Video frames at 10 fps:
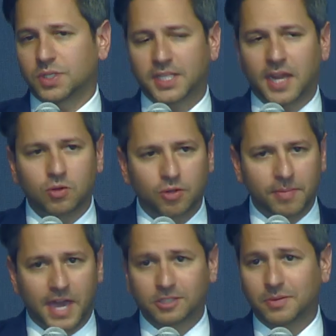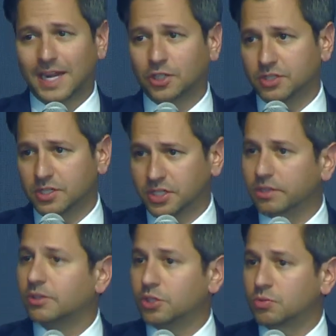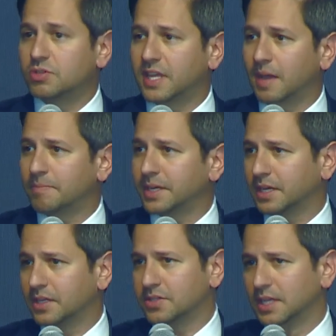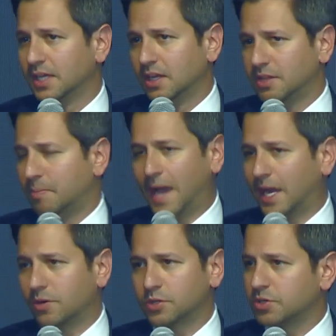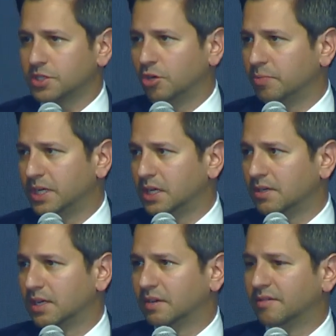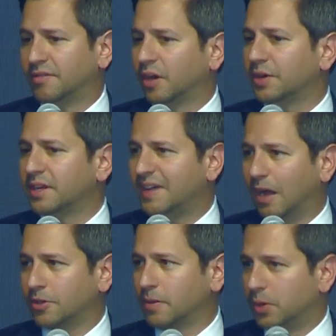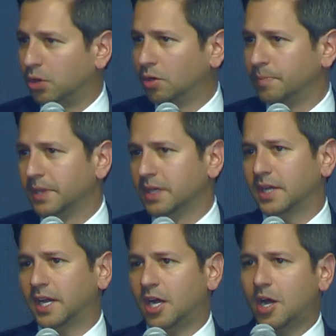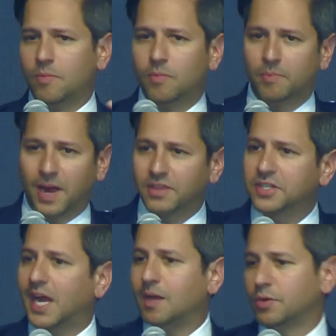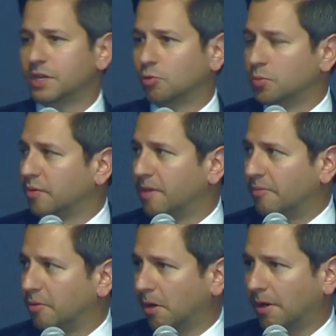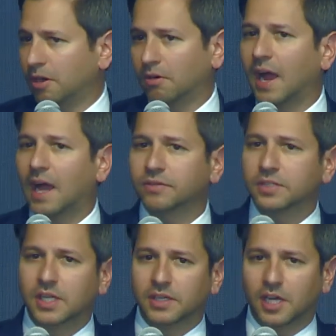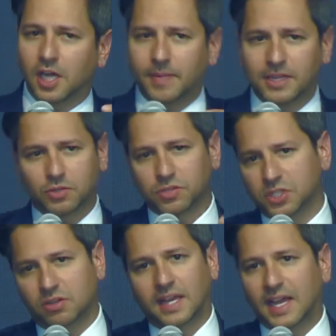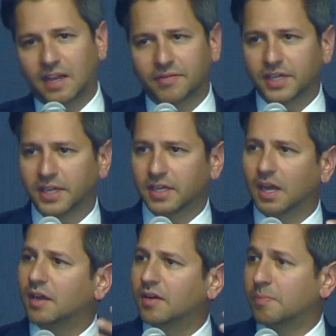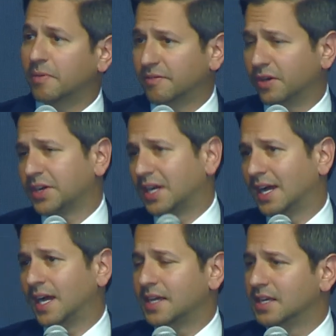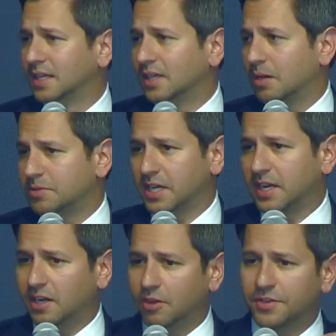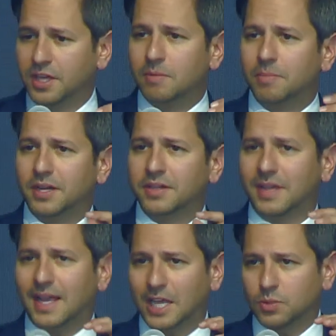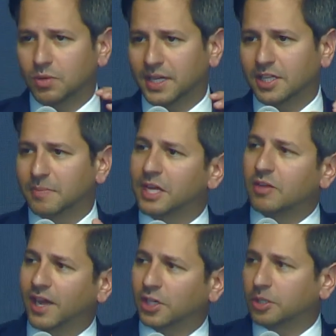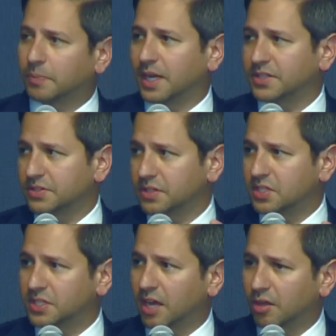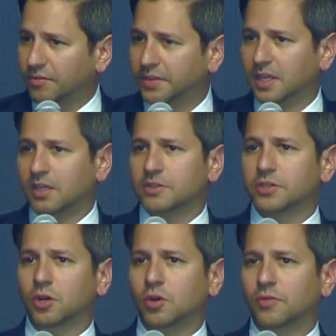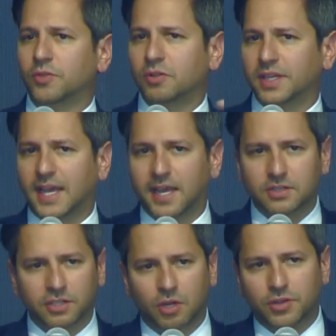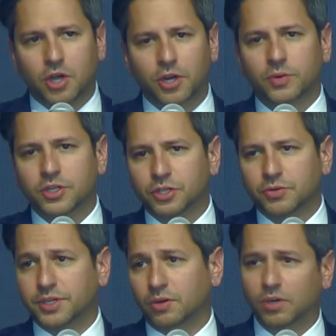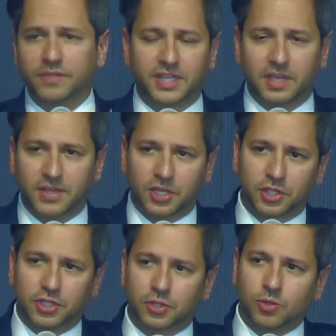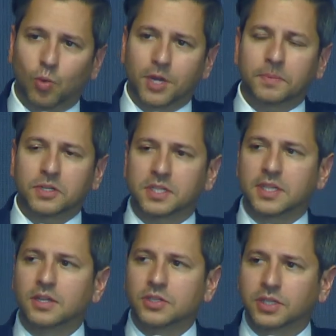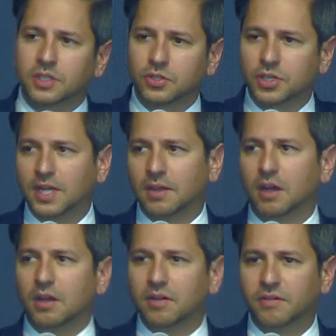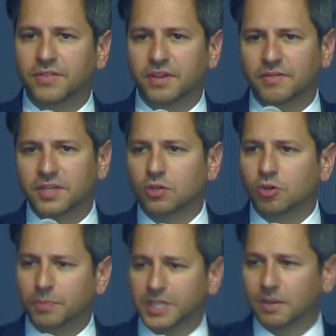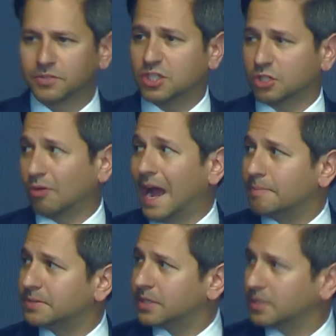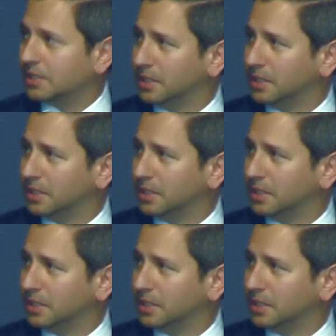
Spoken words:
recycle the batteries, but actually still use them, because the batteries will still be very valuable by the time we remove them from our aircraft, as they'll still have a very high state of health. But as we look at the manufacturing process itself, so if you look at the auto industry or even the aviation industry, what percentage of the vehicle becomes scrapped?